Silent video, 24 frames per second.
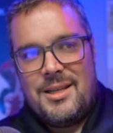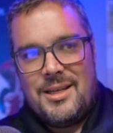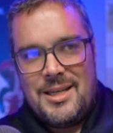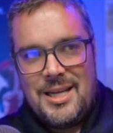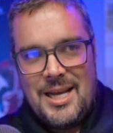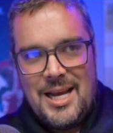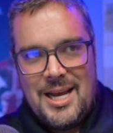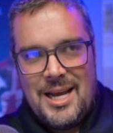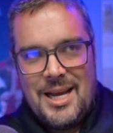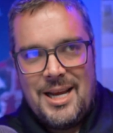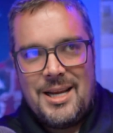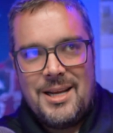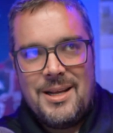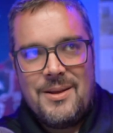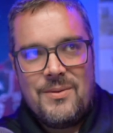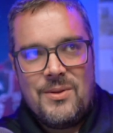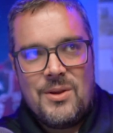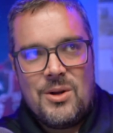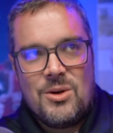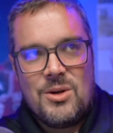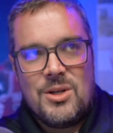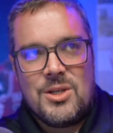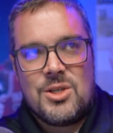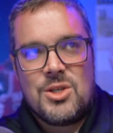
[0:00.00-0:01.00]
day,
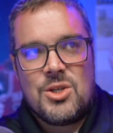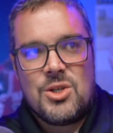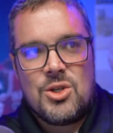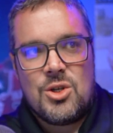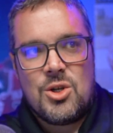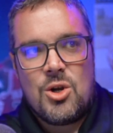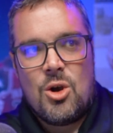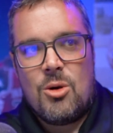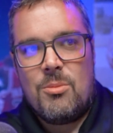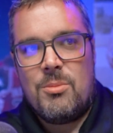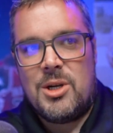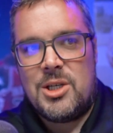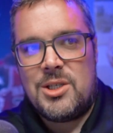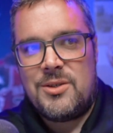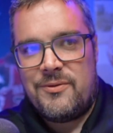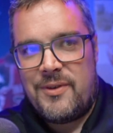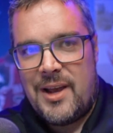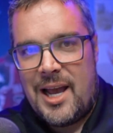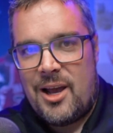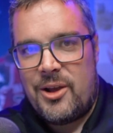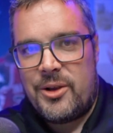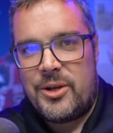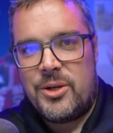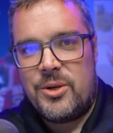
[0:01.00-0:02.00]
there is so much
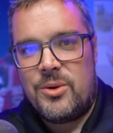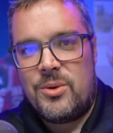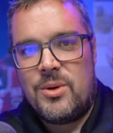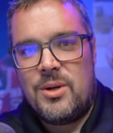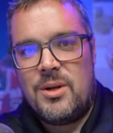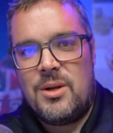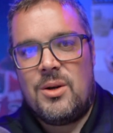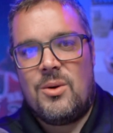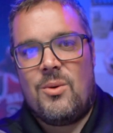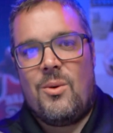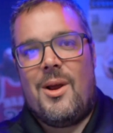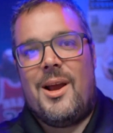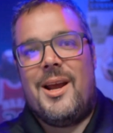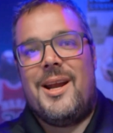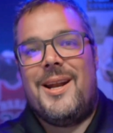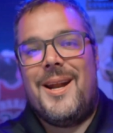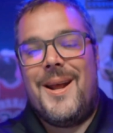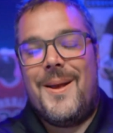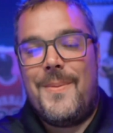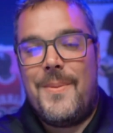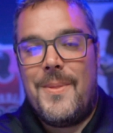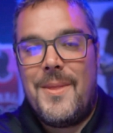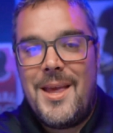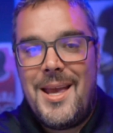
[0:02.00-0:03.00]
value, right?
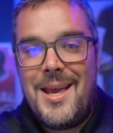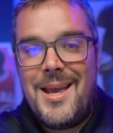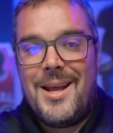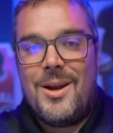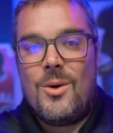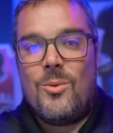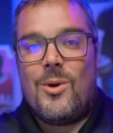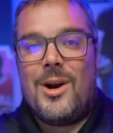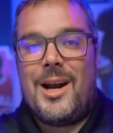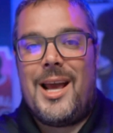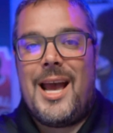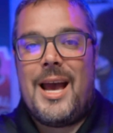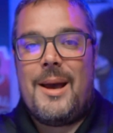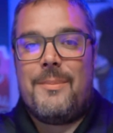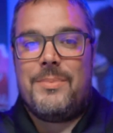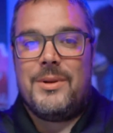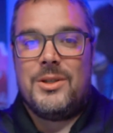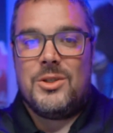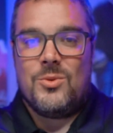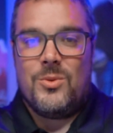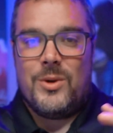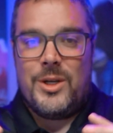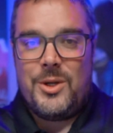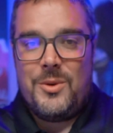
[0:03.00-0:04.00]
And then what
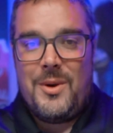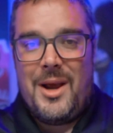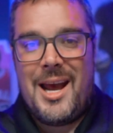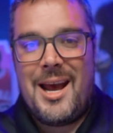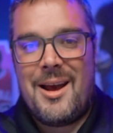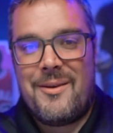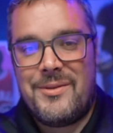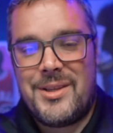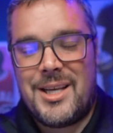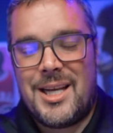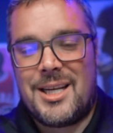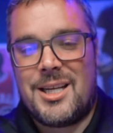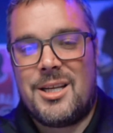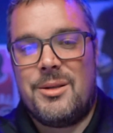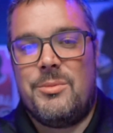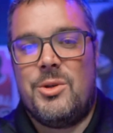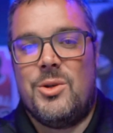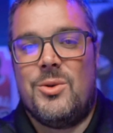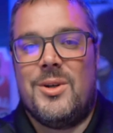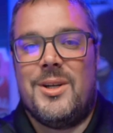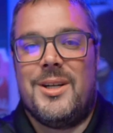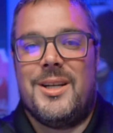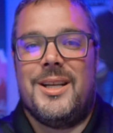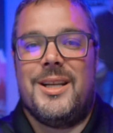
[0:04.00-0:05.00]
happens when you have that
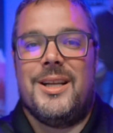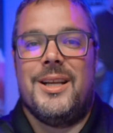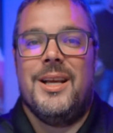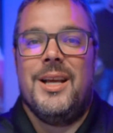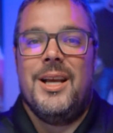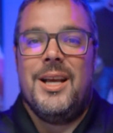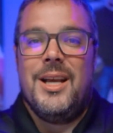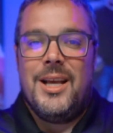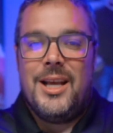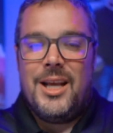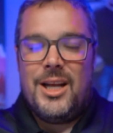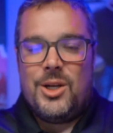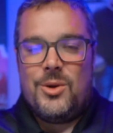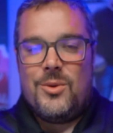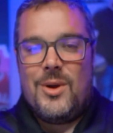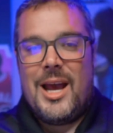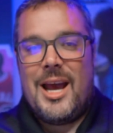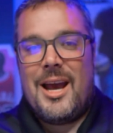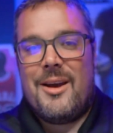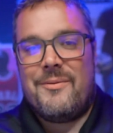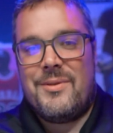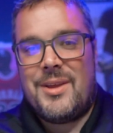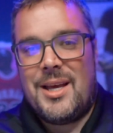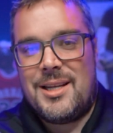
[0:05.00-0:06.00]
community and you
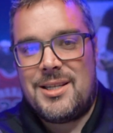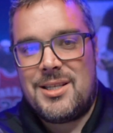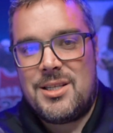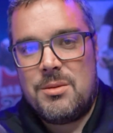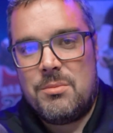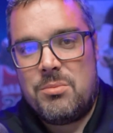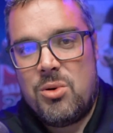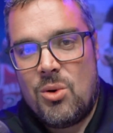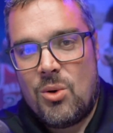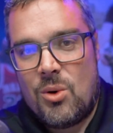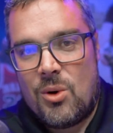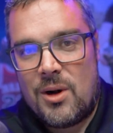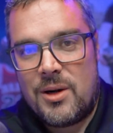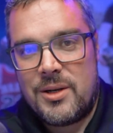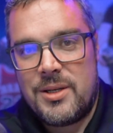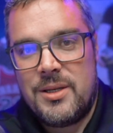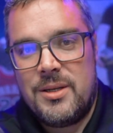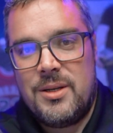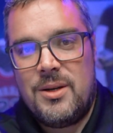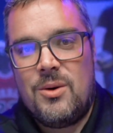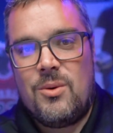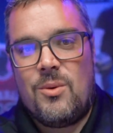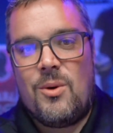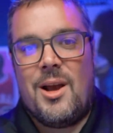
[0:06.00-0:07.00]
have that support,
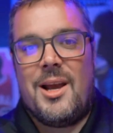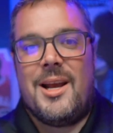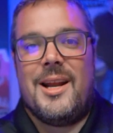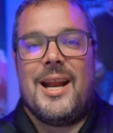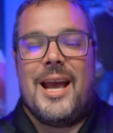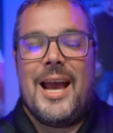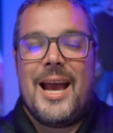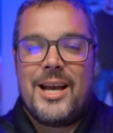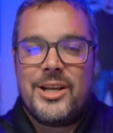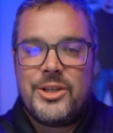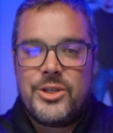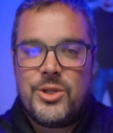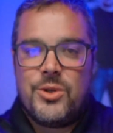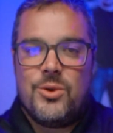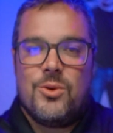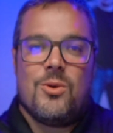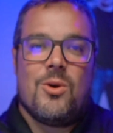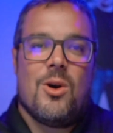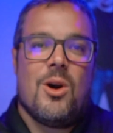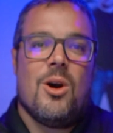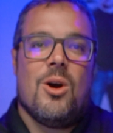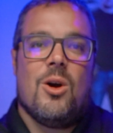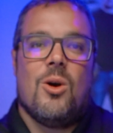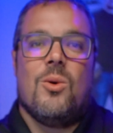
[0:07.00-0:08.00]
right? As you
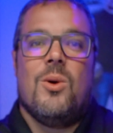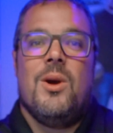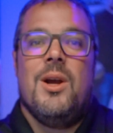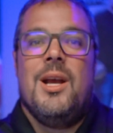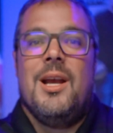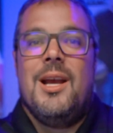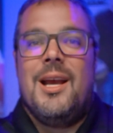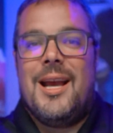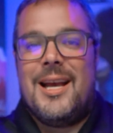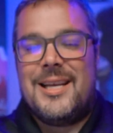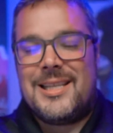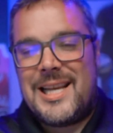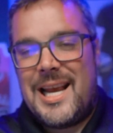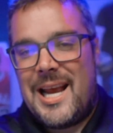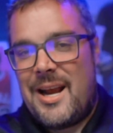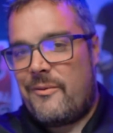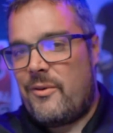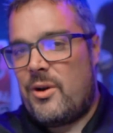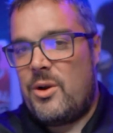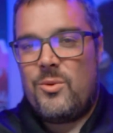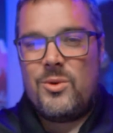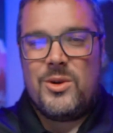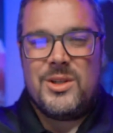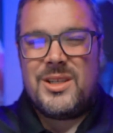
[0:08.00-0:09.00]
grow, as
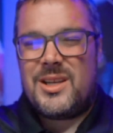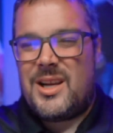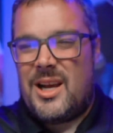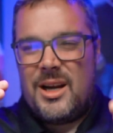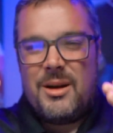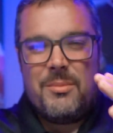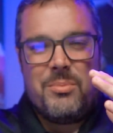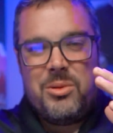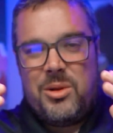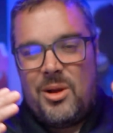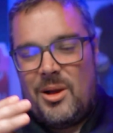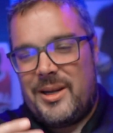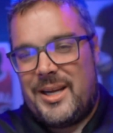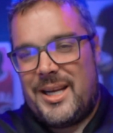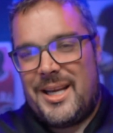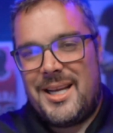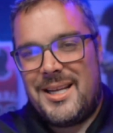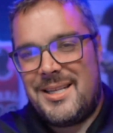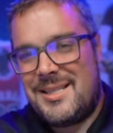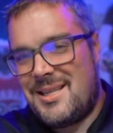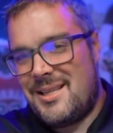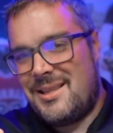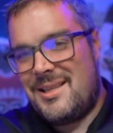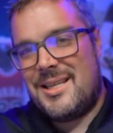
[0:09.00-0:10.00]
everyone's kind of plugging
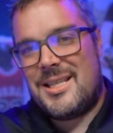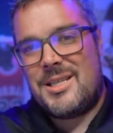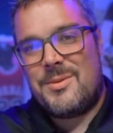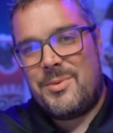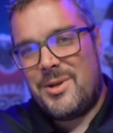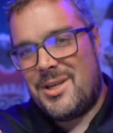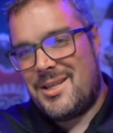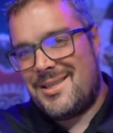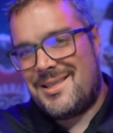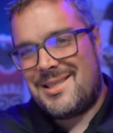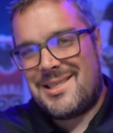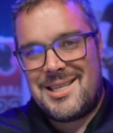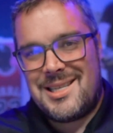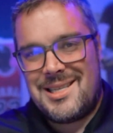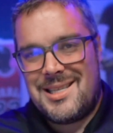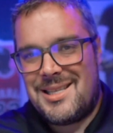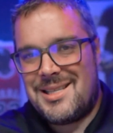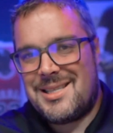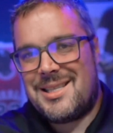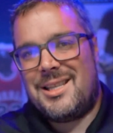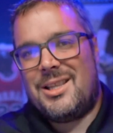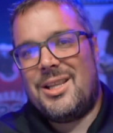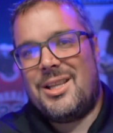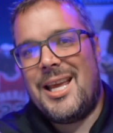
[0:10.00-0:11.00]
into this because this
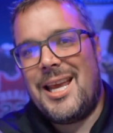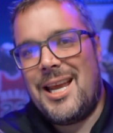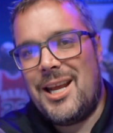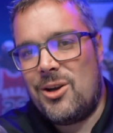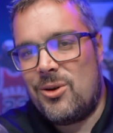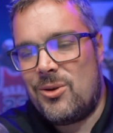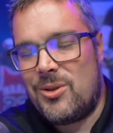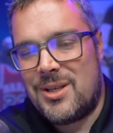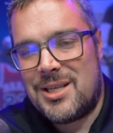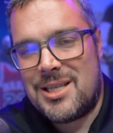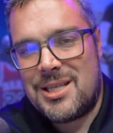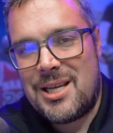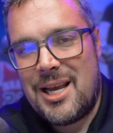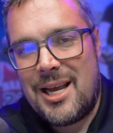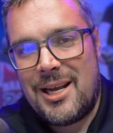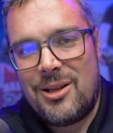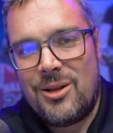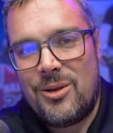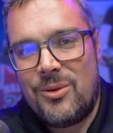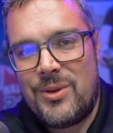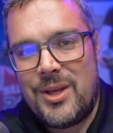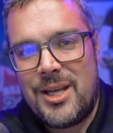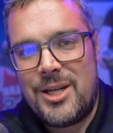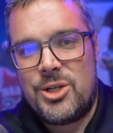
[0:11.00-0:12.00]
is the lane or the
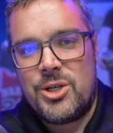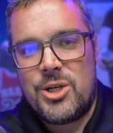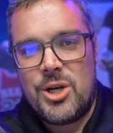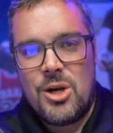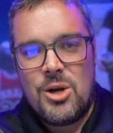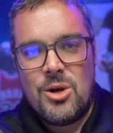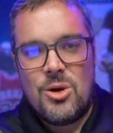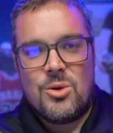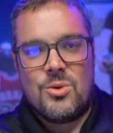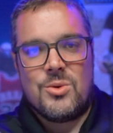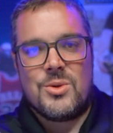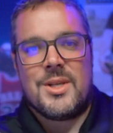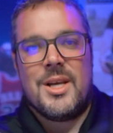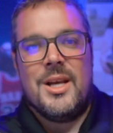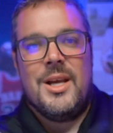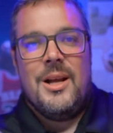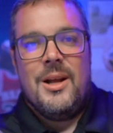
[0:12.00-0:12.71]
silo they chose,